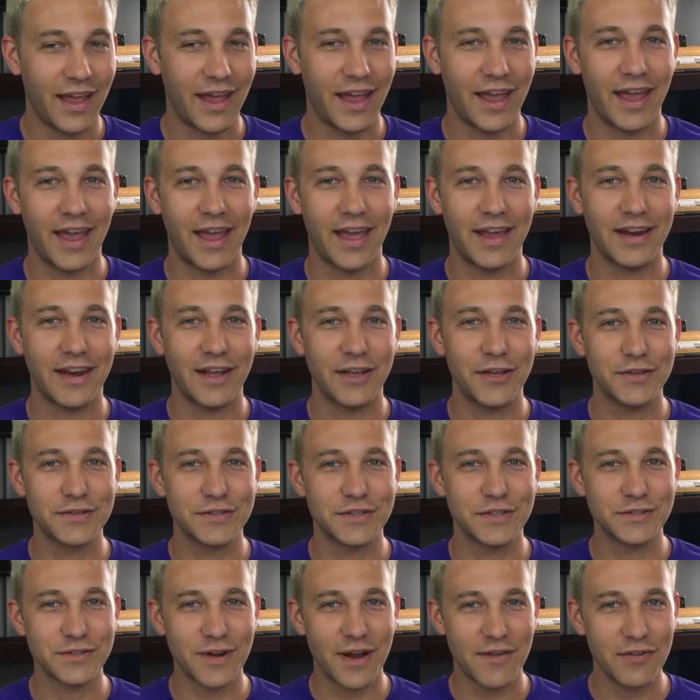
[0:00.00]
And I used
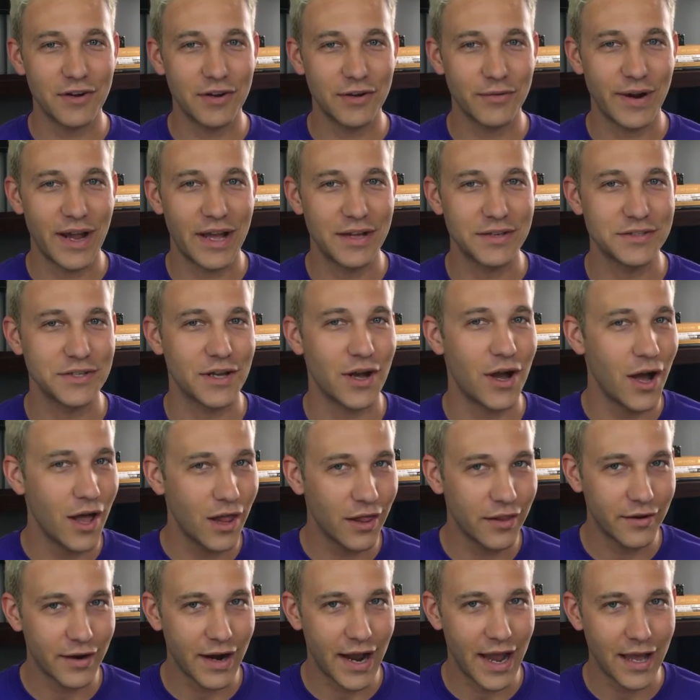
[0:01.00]
to travel around to
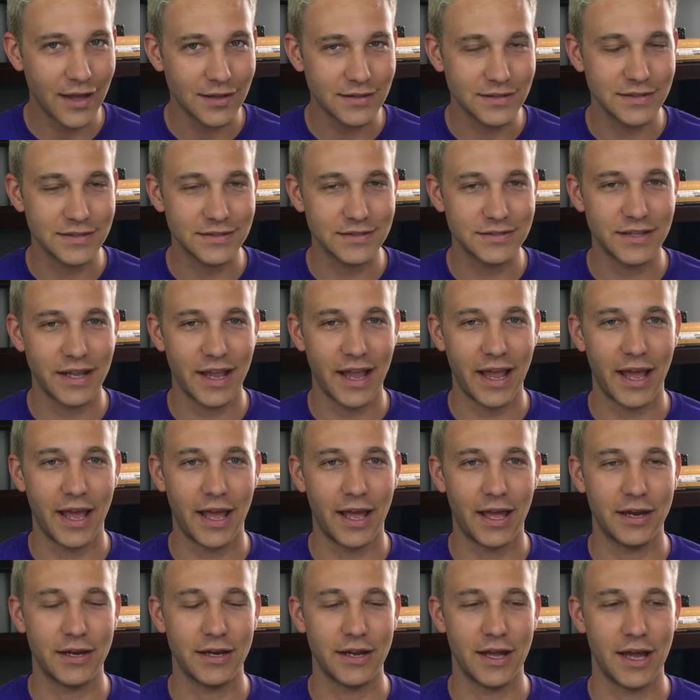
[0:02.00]
all their houses
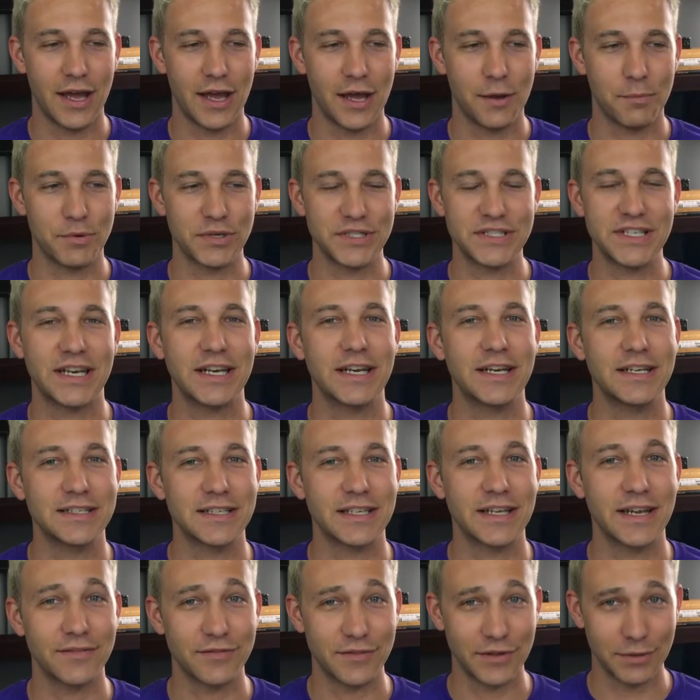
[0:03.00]
and pretending
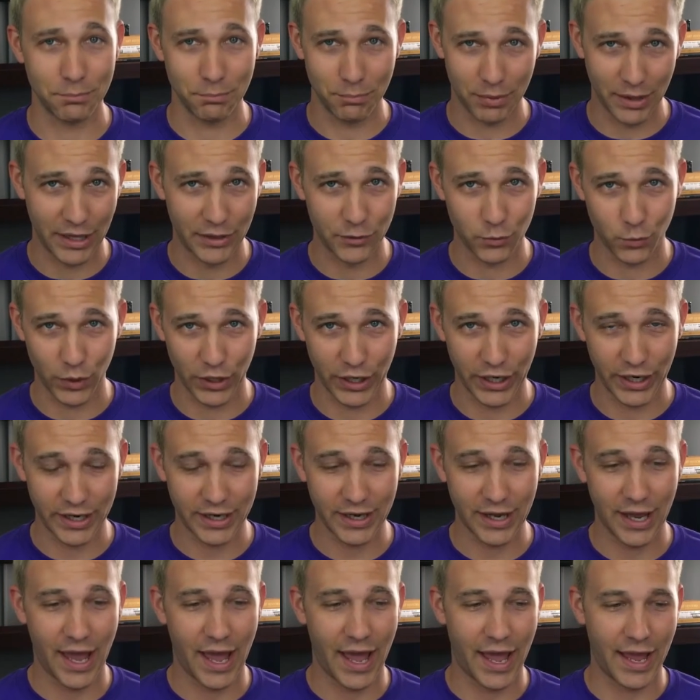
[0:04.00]
to give them blood
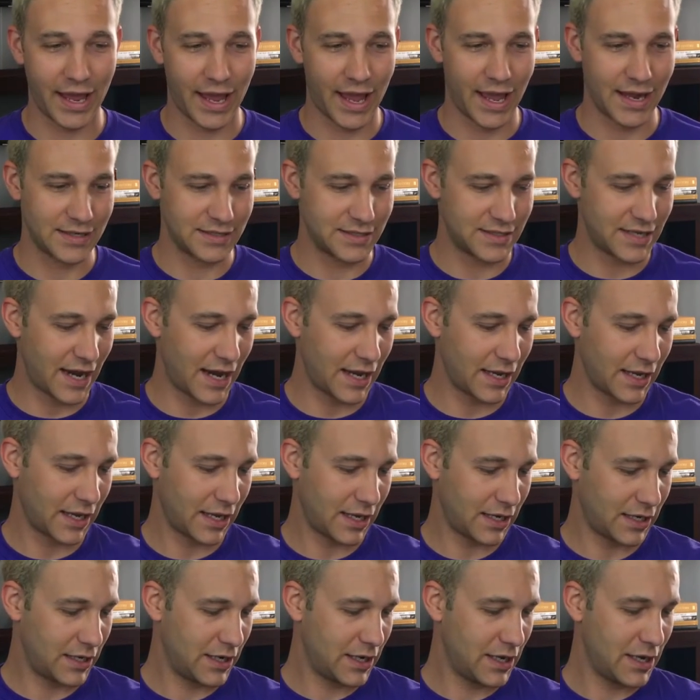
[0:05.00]
work. I had
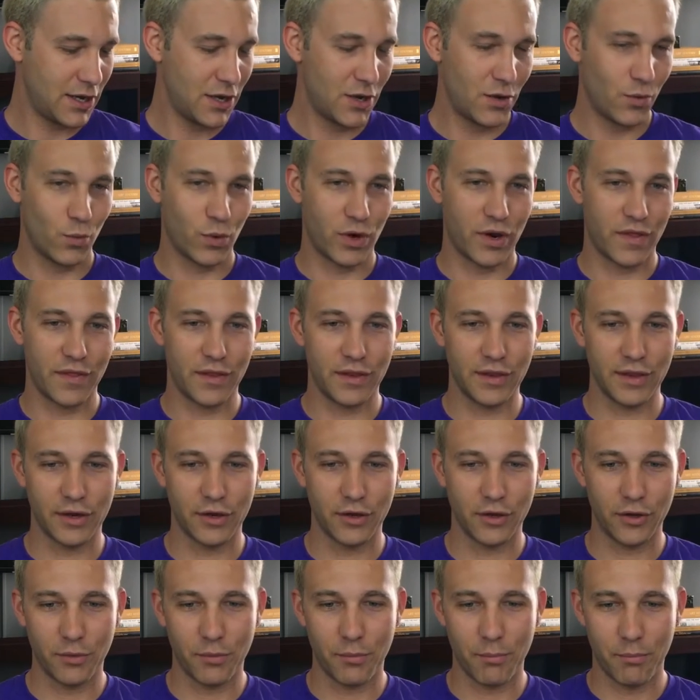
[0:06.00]
taken one of the
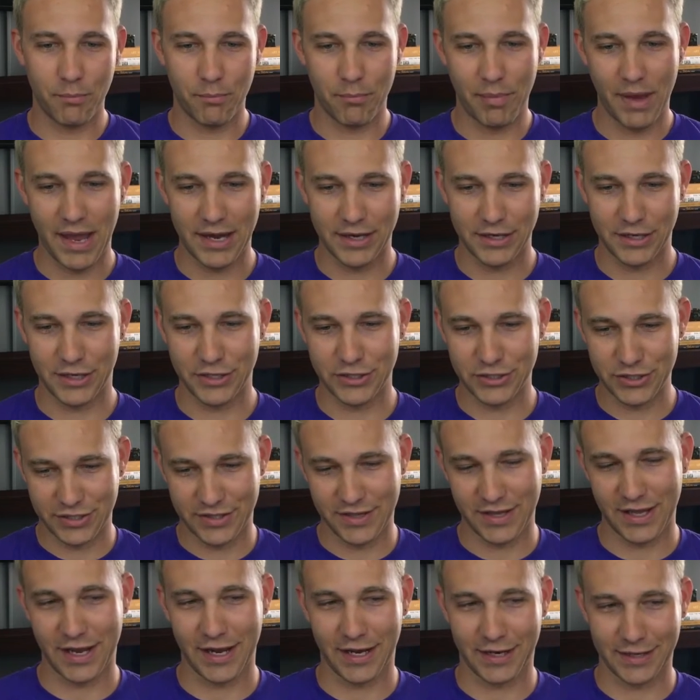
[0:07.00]
little bandage
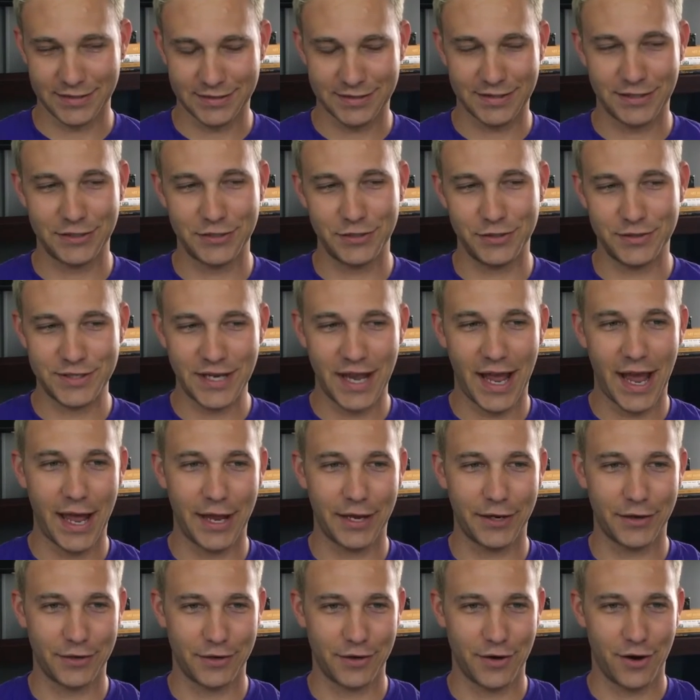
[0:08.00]
things that you
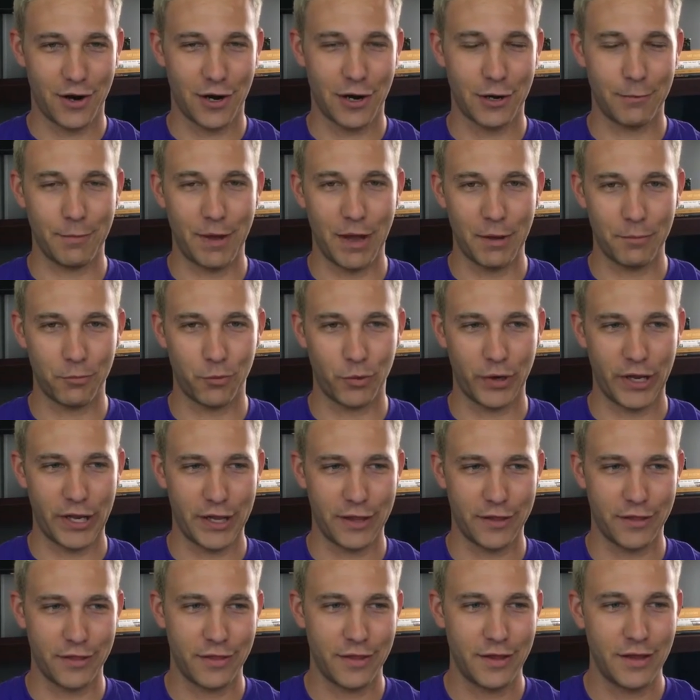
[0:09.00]
tie your arm up
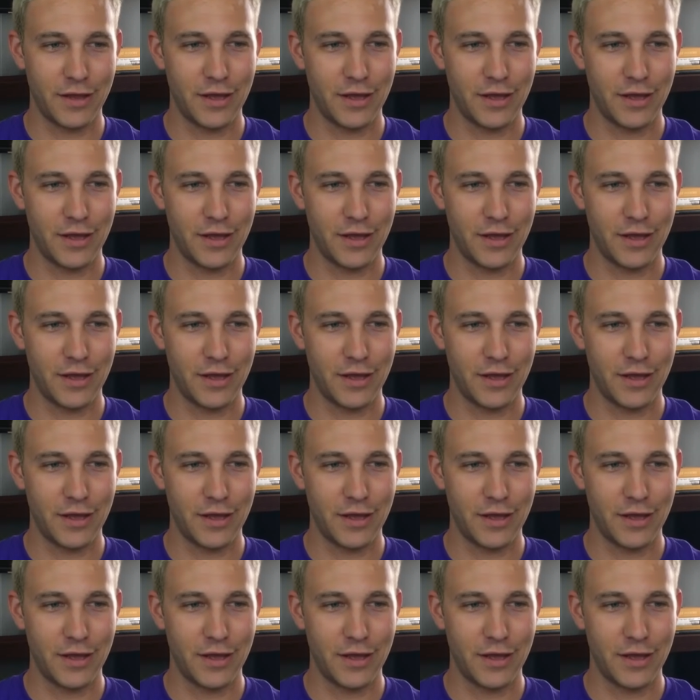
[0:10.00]
with